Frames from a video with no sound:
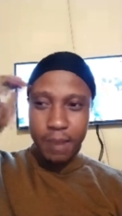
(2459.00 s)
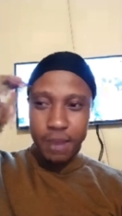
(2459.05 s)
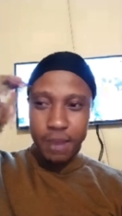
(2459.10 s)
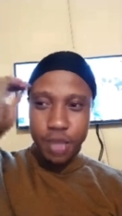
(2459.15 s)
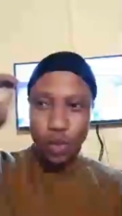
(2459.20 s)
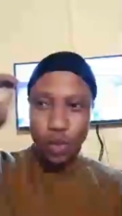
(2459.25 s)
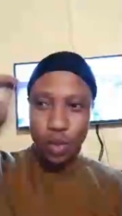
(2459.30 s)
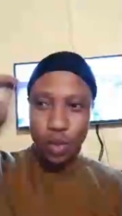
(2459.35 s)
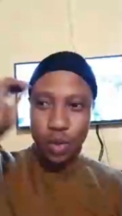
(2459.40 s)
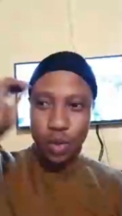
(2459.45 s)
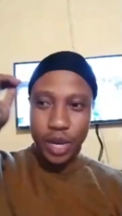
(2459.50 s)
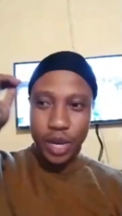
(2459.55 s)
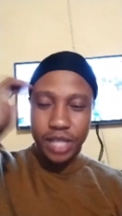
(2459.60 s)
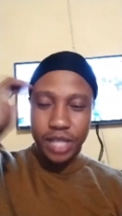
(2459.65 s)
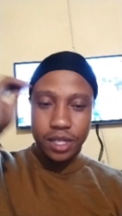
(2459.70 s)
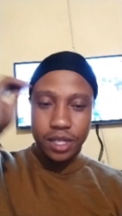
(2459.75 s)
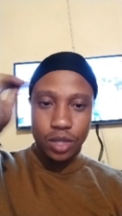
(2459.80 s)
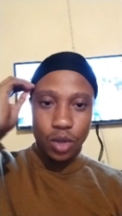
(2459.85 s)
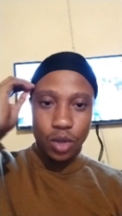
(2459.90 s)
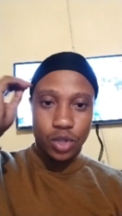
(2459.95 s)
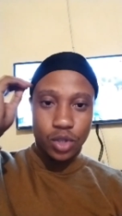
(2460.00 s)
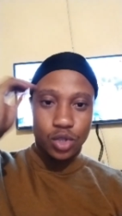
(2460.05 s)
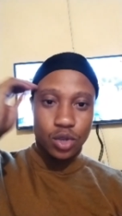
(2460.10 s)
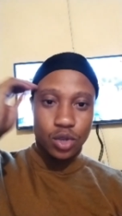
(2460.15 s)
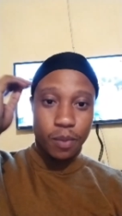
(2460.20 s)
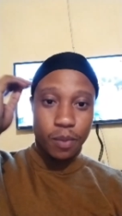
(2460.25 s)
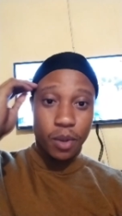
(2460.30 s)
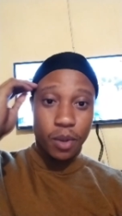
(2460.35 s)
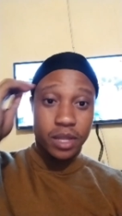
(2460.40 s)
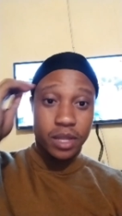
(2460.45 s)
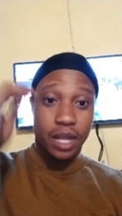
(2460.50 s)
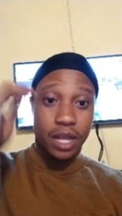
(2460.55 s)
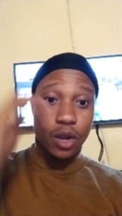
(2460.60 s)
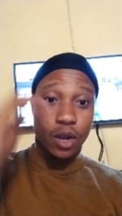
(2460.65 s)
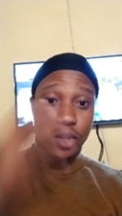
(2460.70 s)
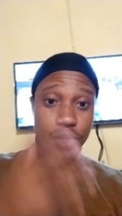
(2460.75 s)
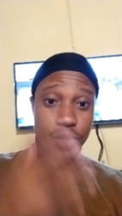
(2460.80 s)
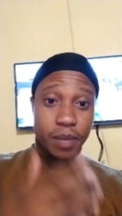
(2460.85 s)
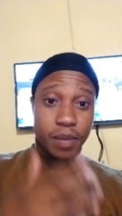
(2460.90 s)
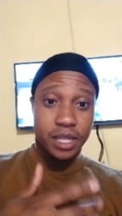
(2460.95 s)
put you crazy thoughts to the point that
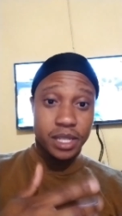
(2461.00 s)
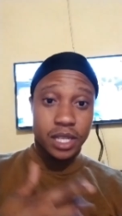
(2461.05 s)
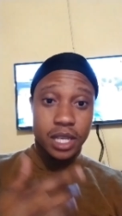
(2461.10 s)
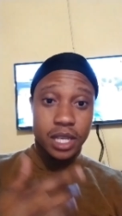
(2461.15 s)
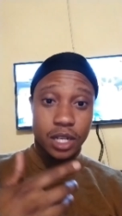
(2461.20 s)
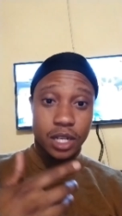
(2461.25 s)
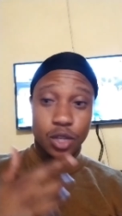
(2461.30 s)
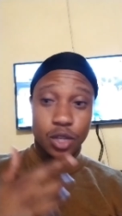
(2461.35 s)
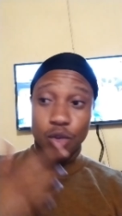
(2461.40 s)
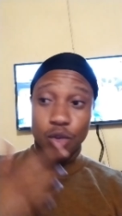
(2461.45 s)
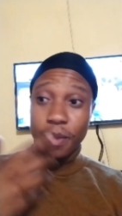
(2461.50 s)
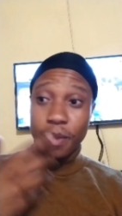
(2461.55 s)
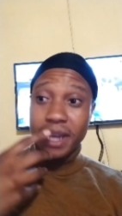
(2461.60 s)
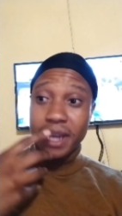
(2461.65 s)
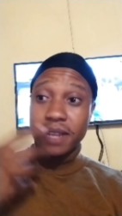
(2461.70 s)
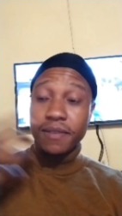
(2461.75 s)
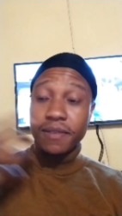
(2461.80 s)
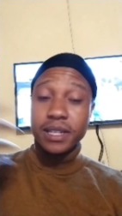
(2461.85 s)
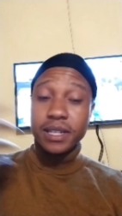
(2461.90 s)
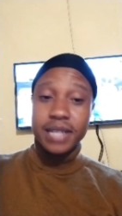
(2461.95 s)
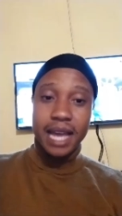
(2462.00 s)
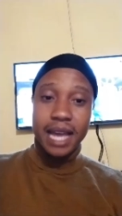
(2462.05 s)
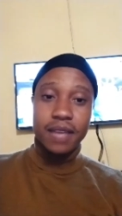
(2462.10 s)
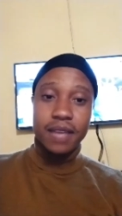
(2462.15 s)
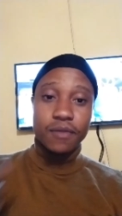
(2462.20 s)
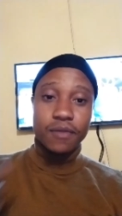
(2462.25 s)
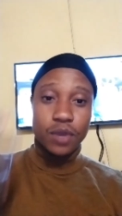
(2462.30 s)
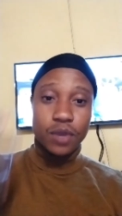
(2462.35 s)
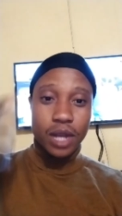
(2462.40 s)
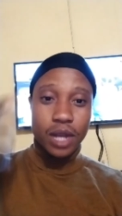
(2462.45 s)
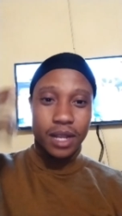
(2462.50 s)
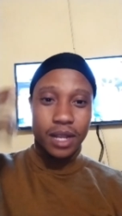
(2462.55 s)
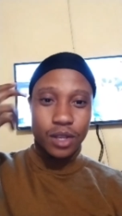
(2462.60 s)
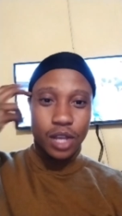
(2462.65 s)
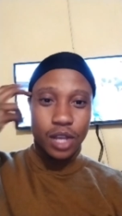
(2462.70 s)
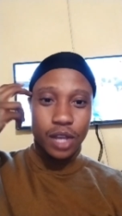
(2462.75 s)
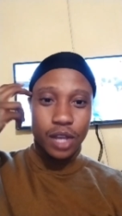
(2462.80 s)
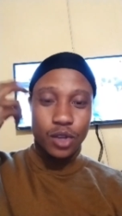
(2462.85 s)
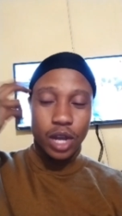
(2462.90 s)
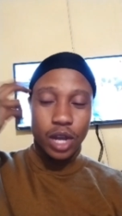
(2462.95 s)
automatically you might even die if
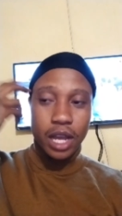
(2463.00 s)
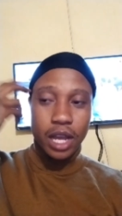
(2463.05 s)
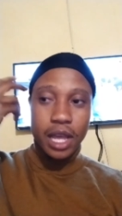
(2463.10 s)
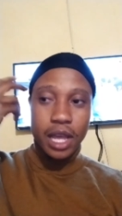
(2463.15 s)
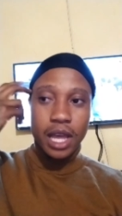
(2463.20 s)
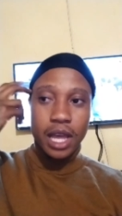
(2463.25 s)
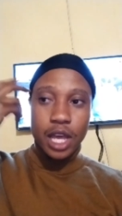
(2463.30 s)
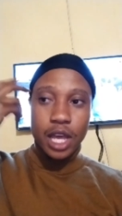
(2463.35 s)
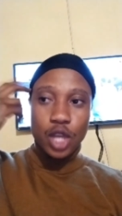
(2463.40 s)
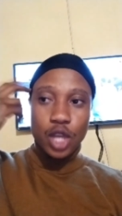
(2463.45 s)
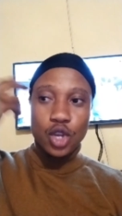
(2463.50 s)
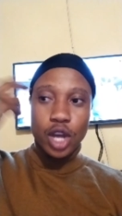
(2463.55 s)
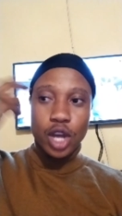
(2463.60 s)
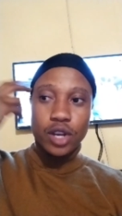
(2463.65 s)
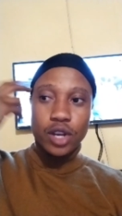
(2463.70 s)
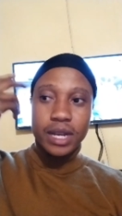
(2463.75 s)
you are